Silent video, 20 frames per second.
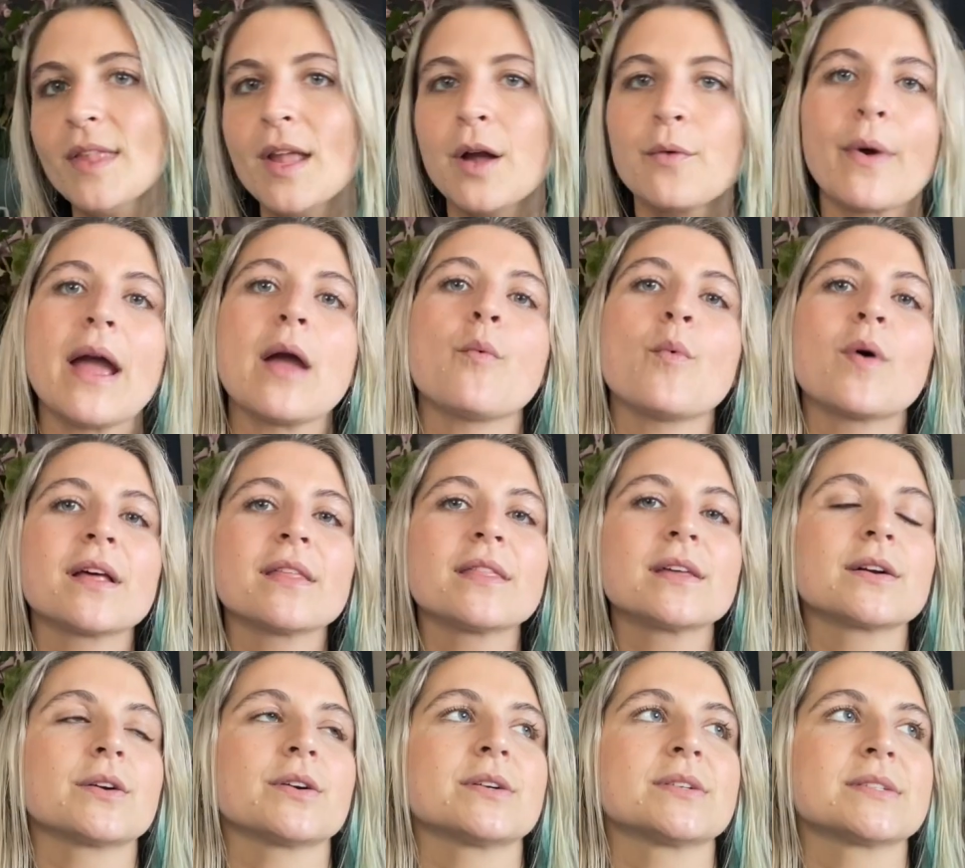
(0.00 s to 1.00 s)
right? One of
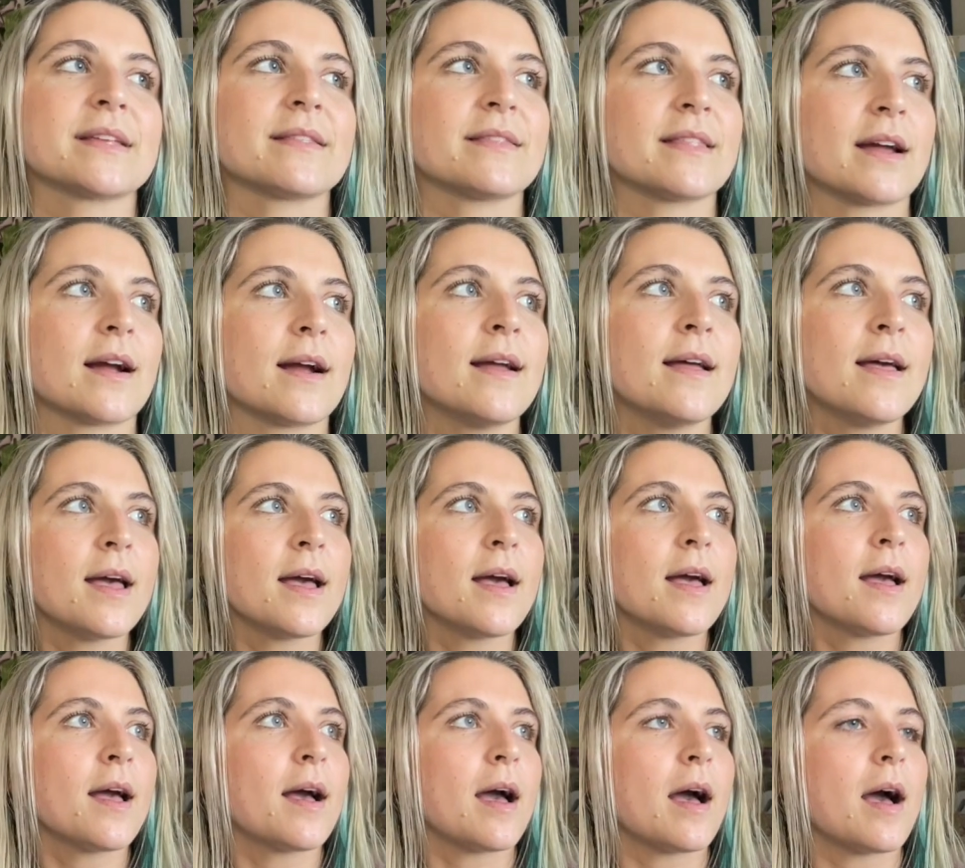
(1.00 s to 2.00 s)
the girls in there
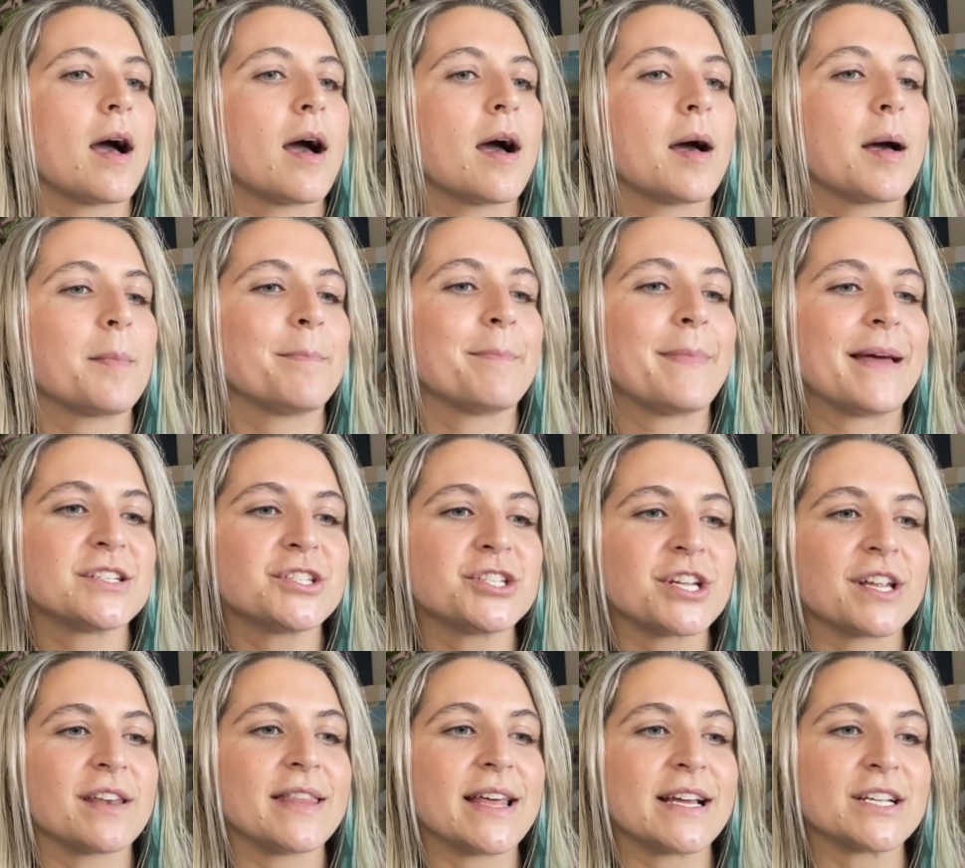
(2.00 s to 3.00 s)

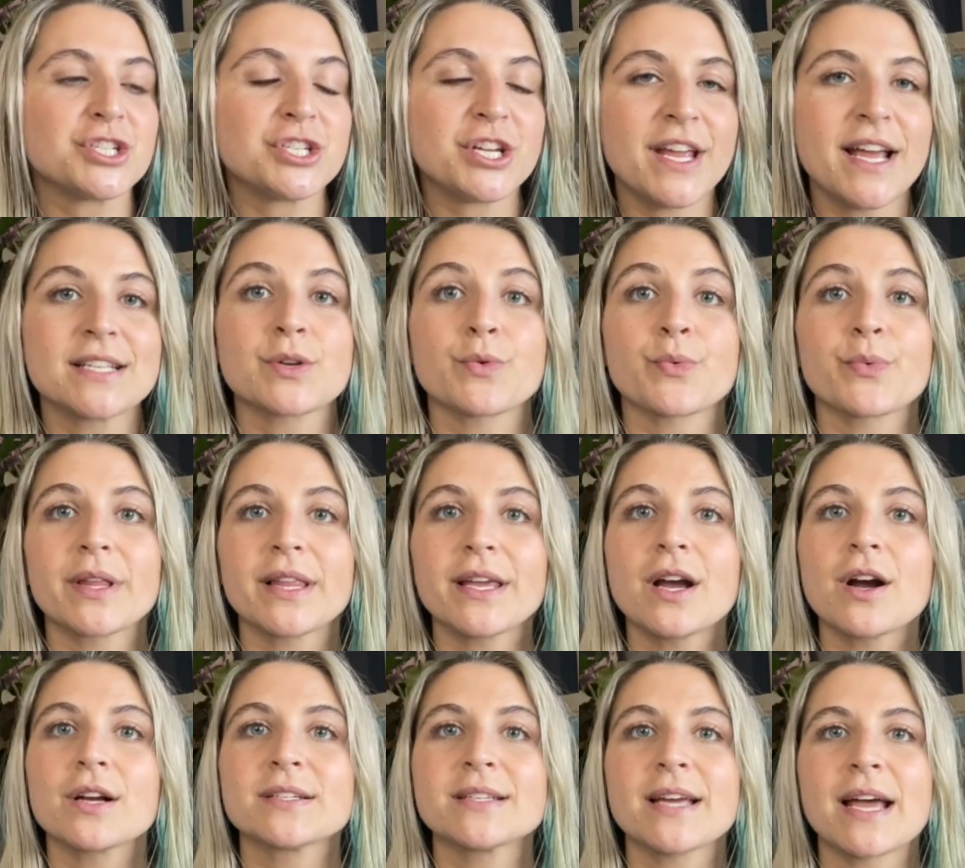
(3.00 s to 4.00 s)
mentioned that she has a really
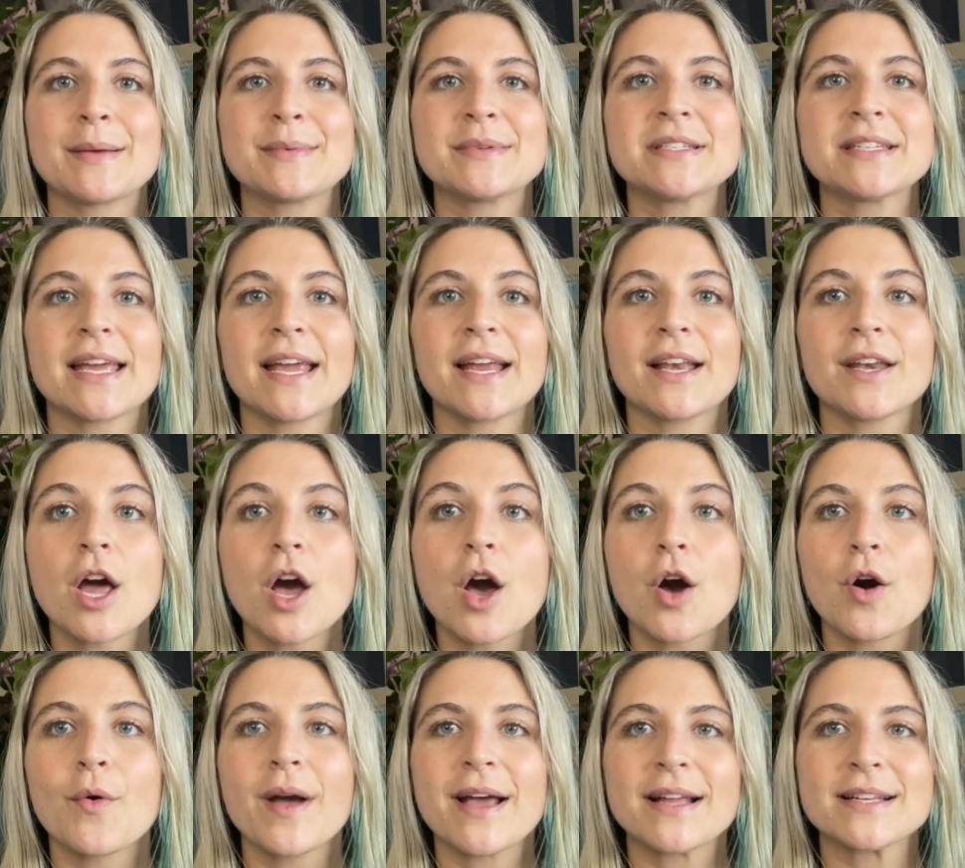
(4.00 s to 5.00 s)
hard time saying
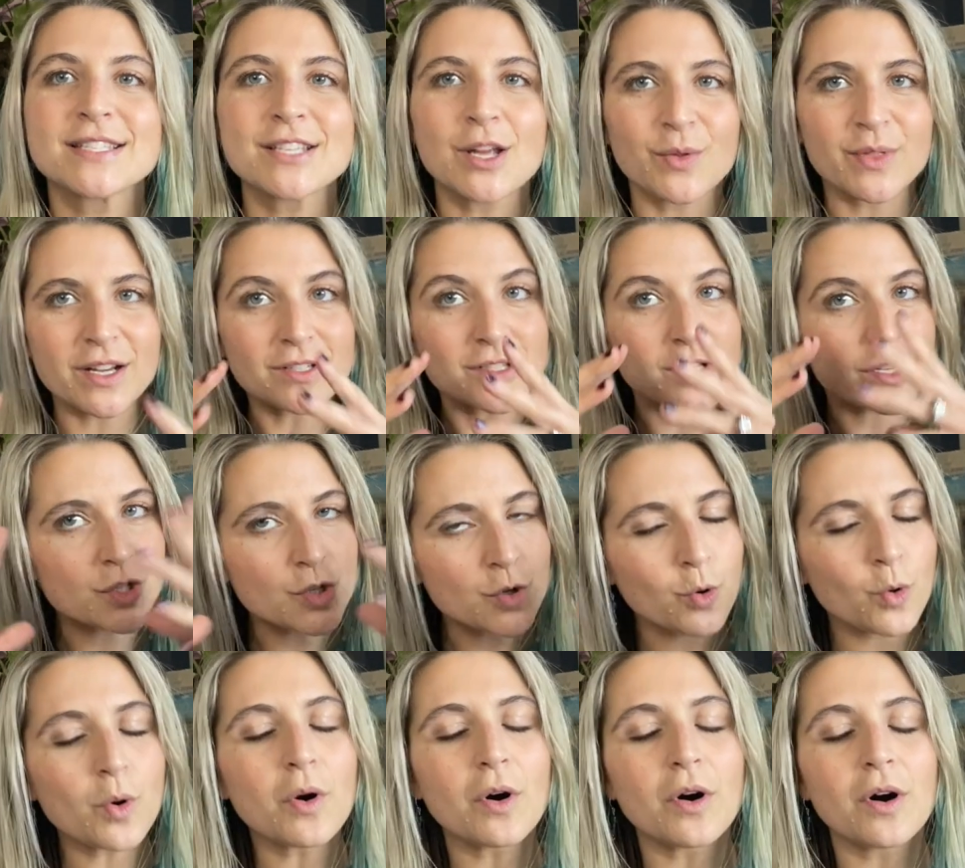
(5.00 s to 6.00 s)
no. And so there's a
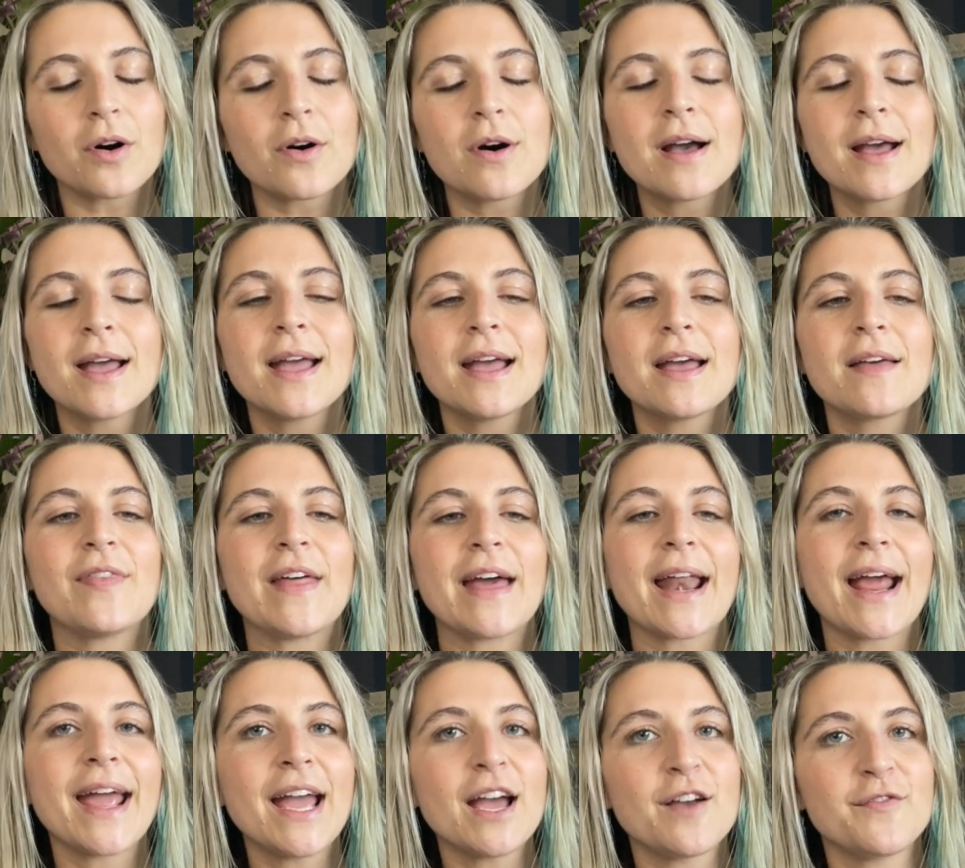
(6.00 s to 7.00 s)
tool that
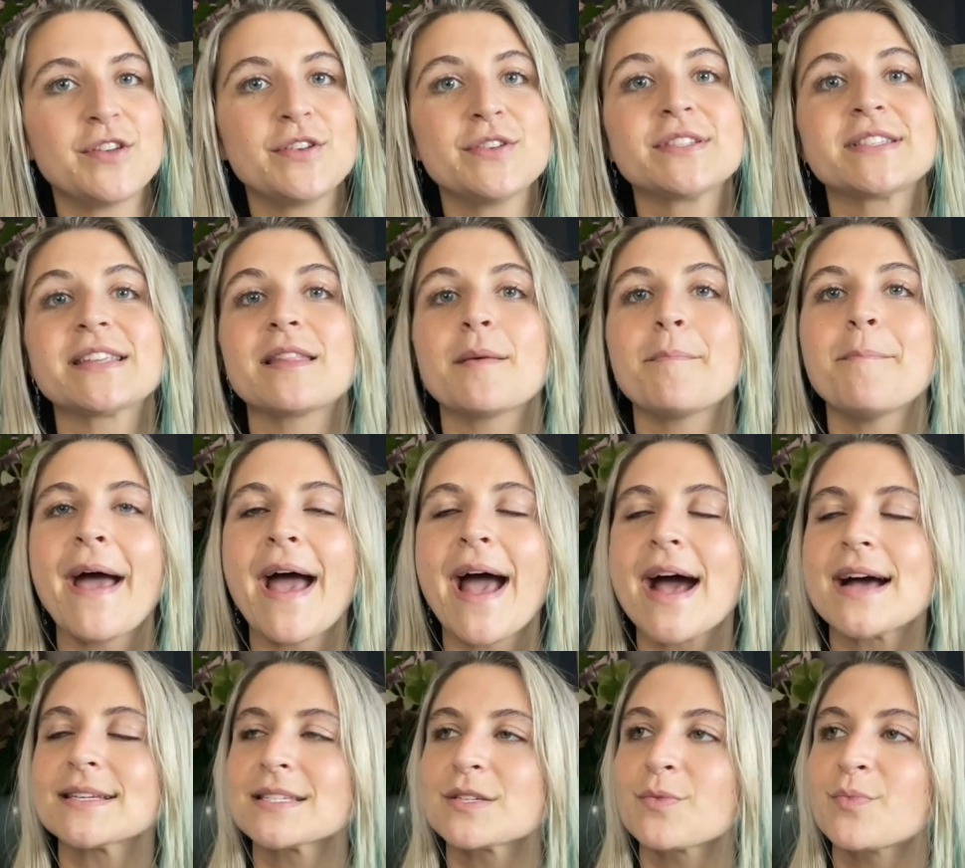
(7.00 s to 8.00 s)
I have used in the
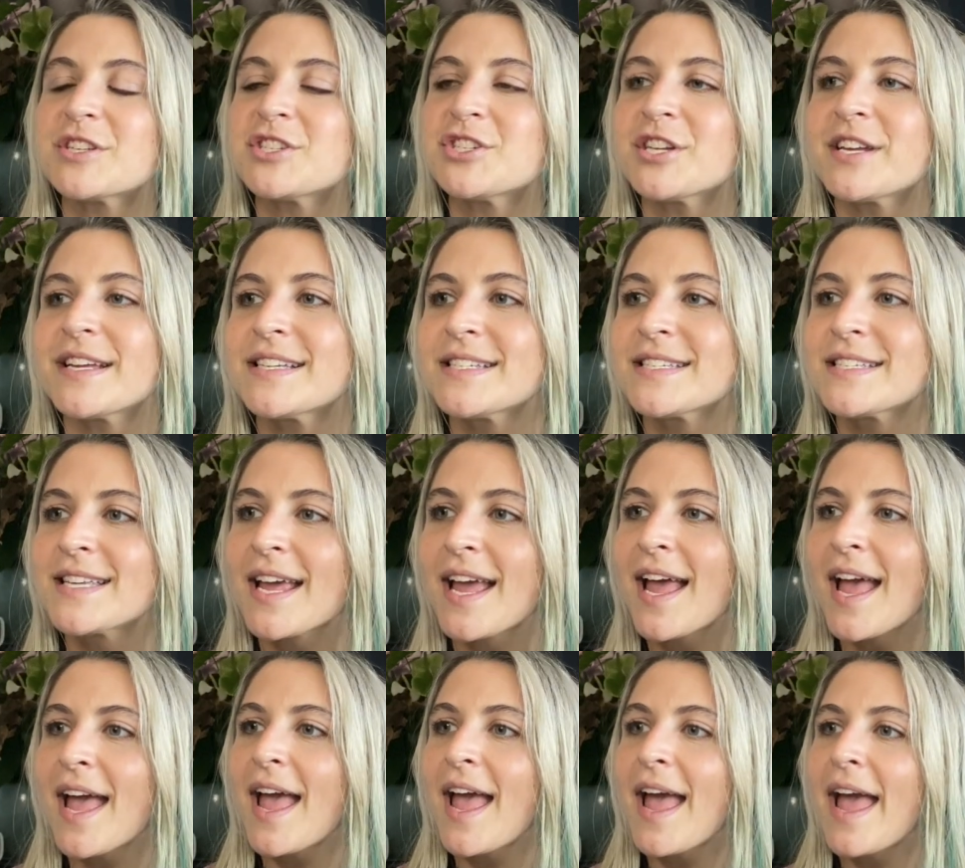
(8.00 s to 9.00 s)
past, which is,
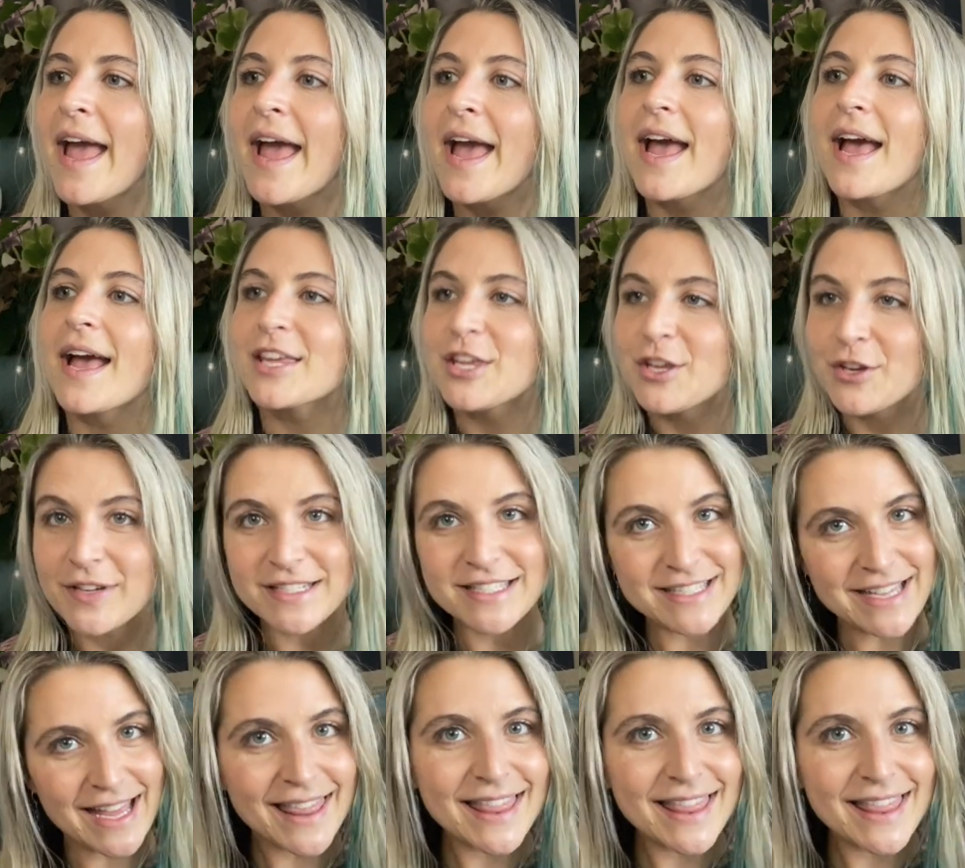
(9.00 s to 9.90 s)
you could say